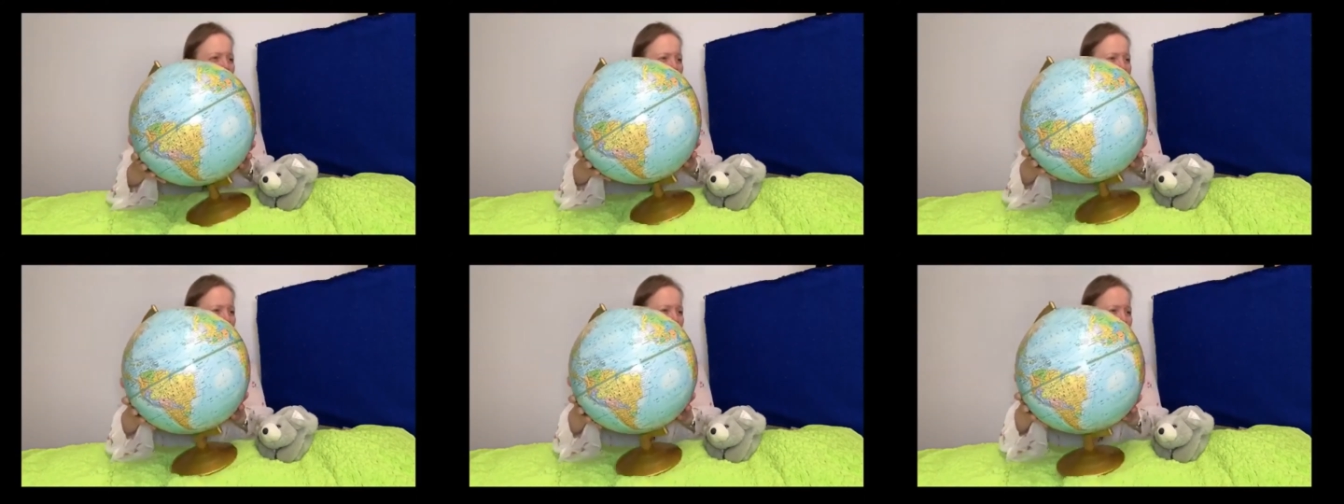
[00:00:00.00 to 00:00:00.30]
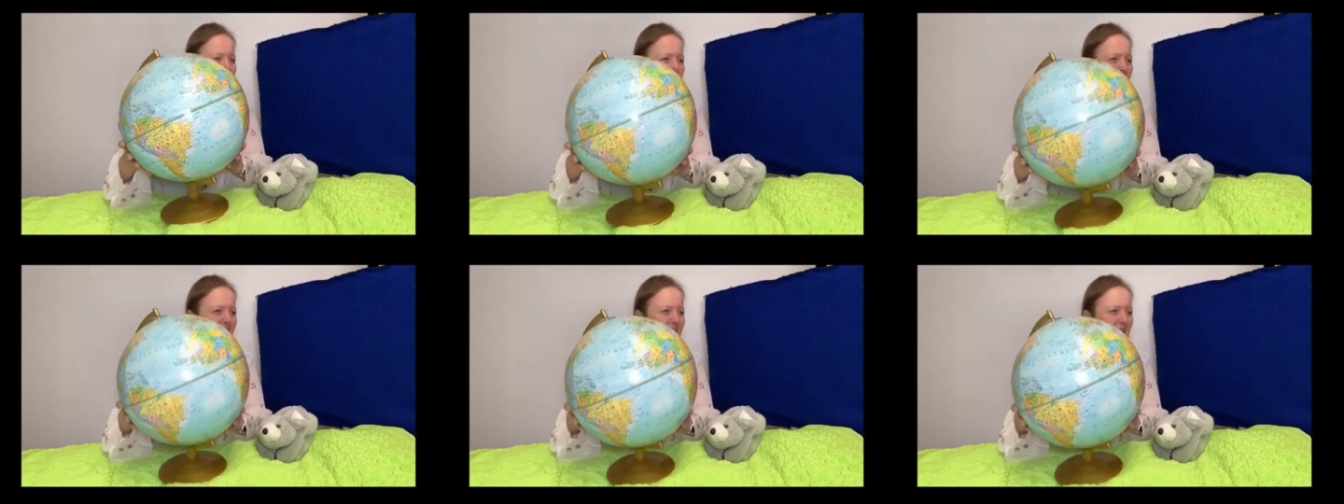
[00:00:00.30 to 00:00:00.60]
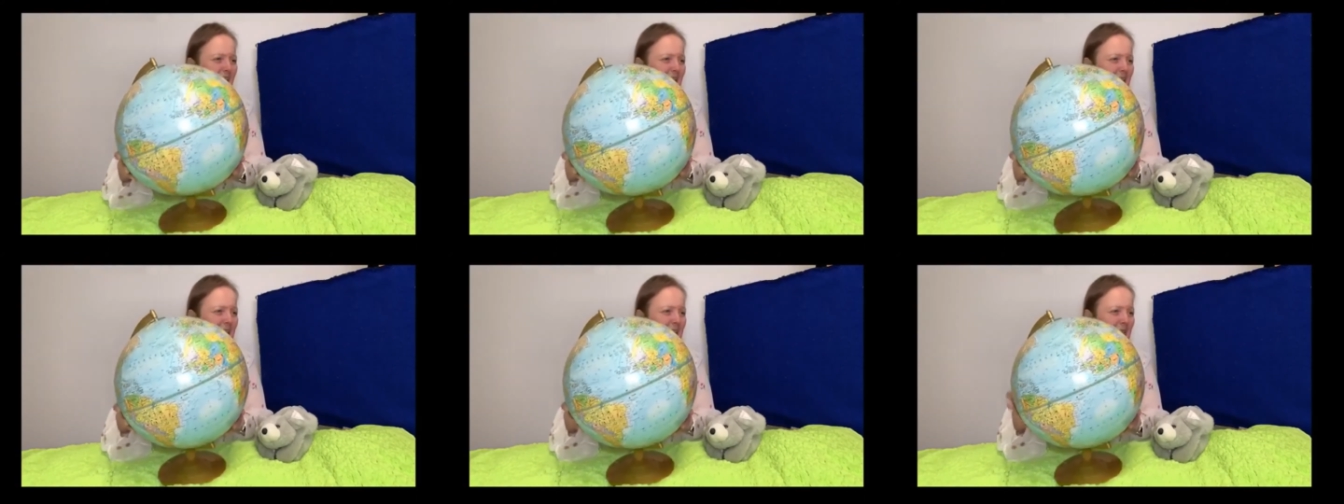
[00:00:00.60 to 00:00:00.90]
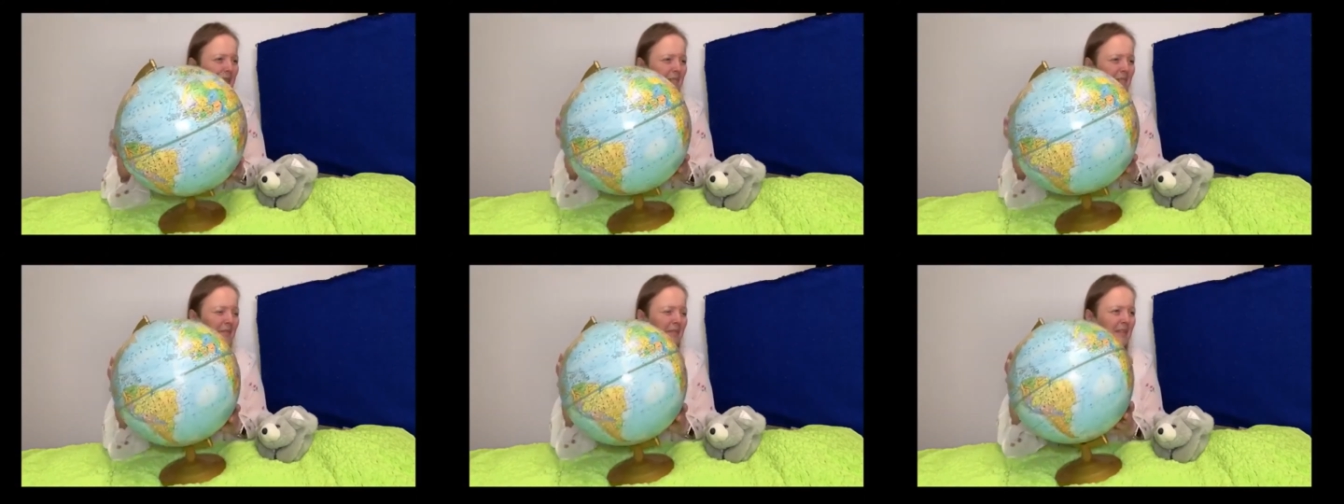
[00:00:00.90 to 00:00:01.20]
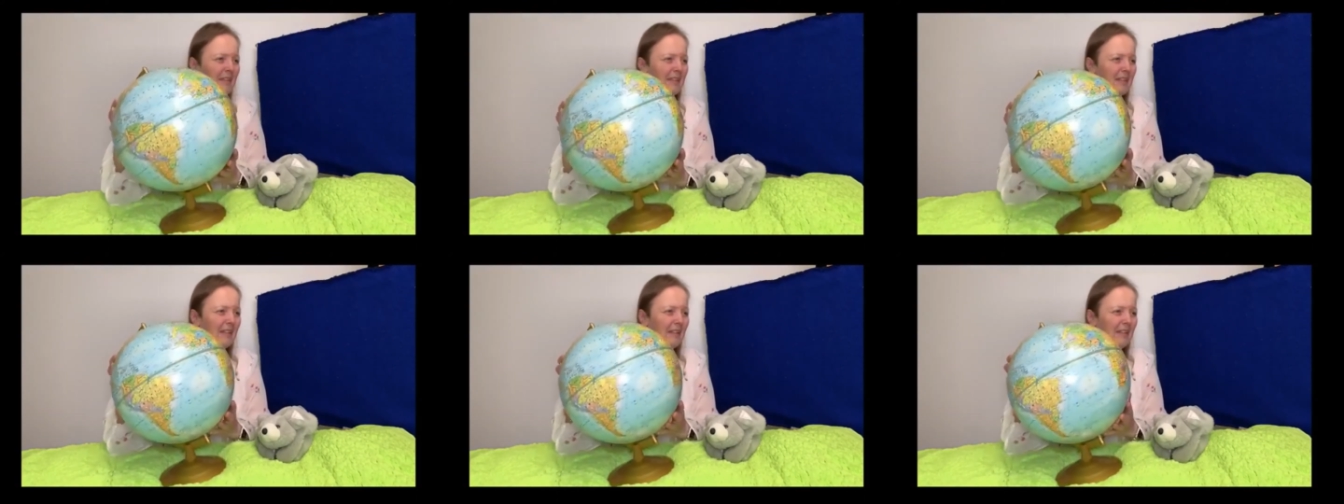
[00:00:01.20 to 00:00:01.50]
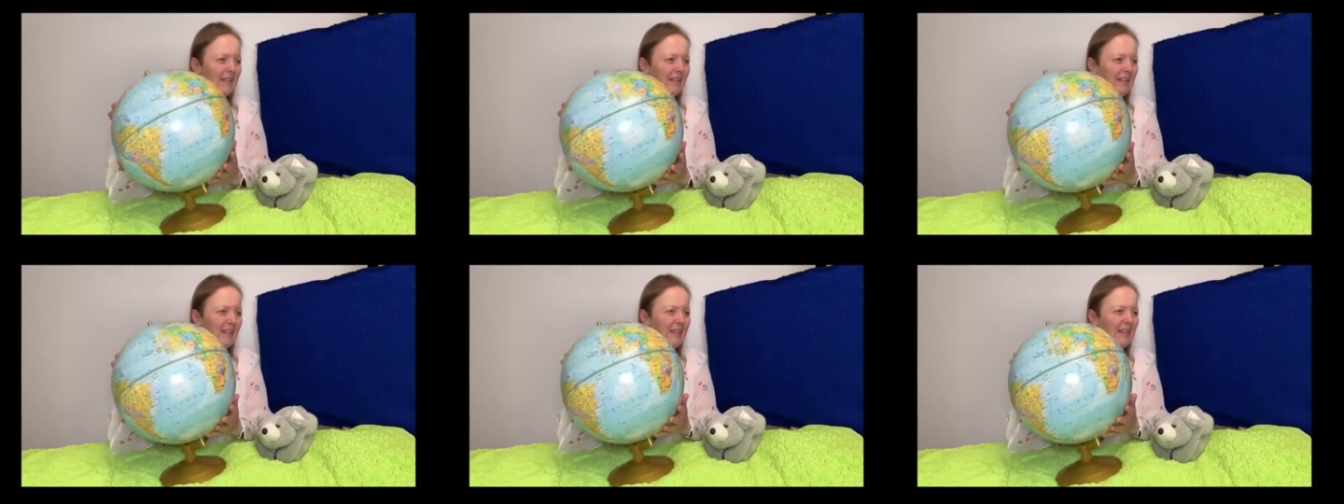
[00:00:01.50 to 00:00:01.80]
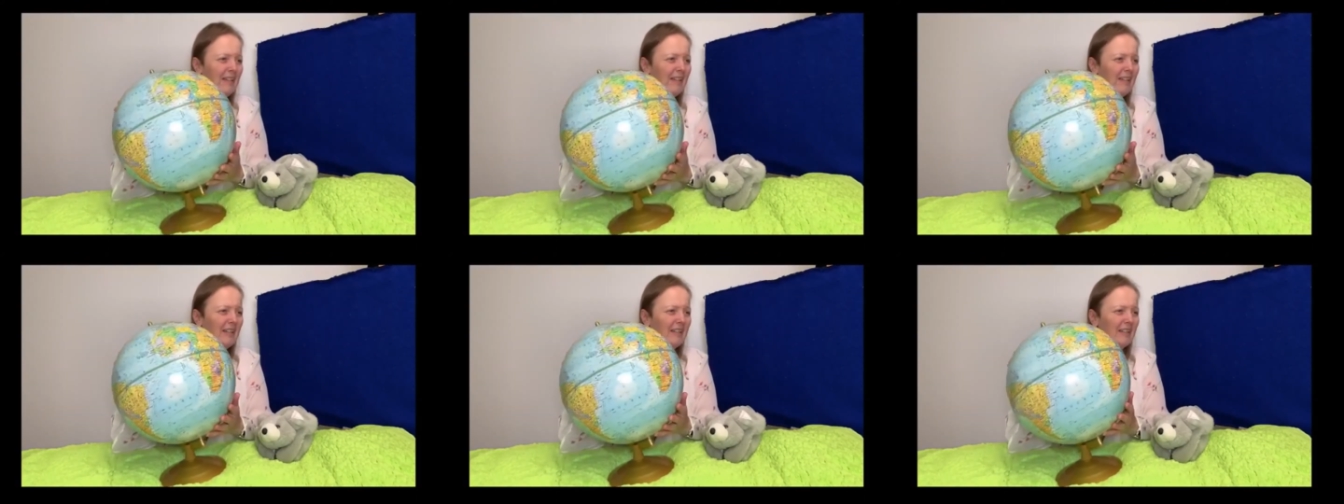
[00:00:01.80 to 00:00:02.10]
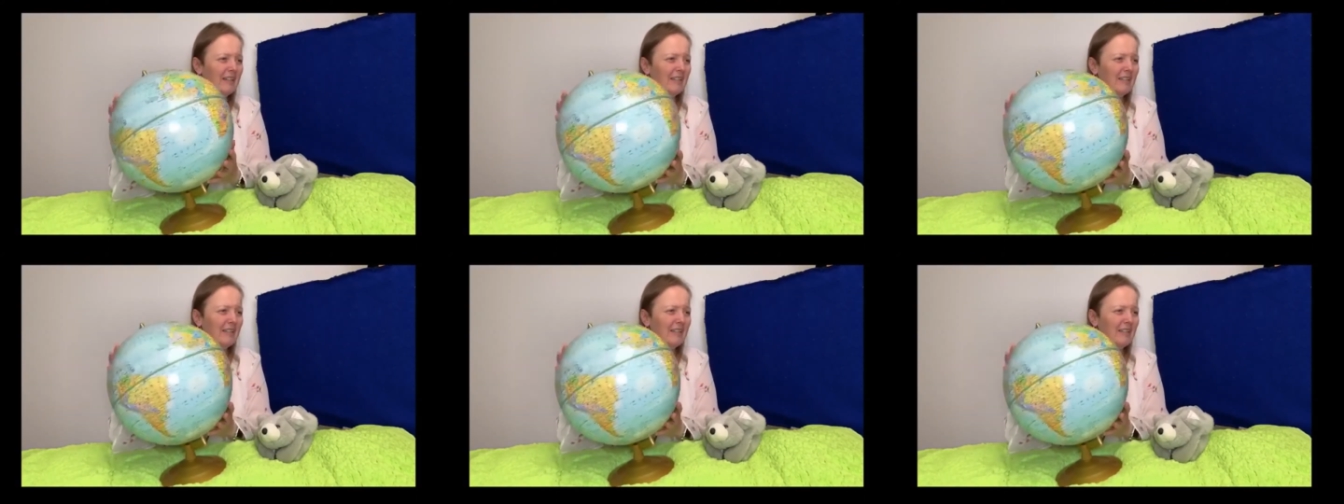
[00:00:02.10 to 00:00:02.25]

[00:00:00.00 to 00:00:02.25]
All right. Ha.